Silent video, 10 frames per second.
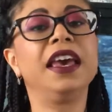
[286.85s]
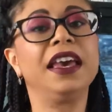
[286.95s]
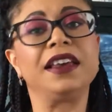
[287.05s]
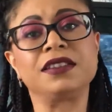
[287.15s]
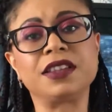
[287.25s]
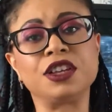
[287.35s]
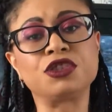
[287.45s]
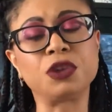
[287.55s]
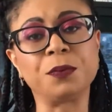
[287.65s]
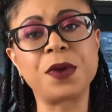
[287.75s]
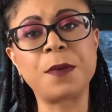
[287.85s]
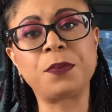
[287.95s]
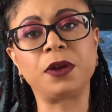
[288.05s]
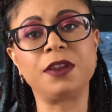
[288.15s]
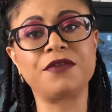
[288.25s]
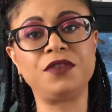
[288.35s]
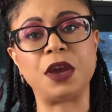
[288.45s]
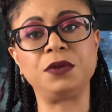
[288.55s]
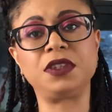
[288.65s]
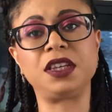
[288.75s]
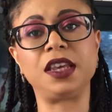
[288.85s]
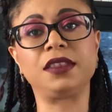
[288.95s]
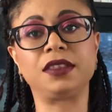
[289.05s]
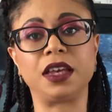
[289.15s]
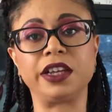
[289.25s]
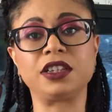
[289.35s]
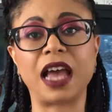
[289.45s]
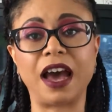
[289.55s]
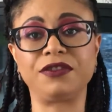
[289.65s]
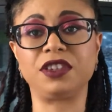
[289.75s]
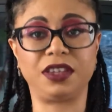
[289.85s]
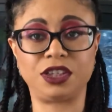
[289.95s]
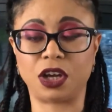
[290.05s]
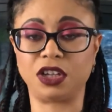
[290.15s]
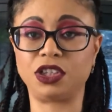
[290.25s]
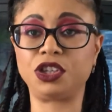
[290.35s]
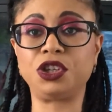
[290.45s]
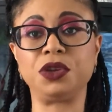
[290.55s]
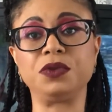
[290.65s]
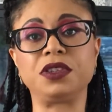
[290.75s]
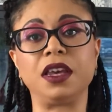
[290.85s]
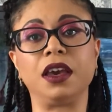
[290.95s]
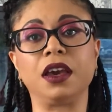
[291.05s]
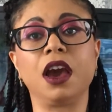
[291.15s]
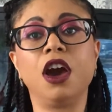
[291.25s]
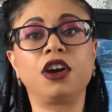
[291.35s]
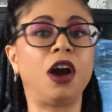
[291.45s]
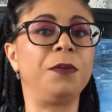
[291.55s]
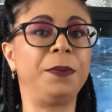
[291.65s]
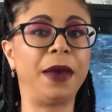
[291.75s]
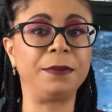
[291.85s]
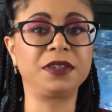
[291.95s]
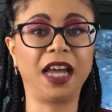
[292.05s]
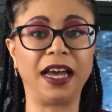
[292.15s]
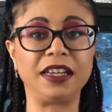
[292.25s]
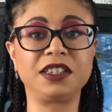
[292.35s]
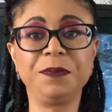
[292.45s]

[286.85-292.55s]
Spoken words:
is that some people have noted that after they started using copper peptides,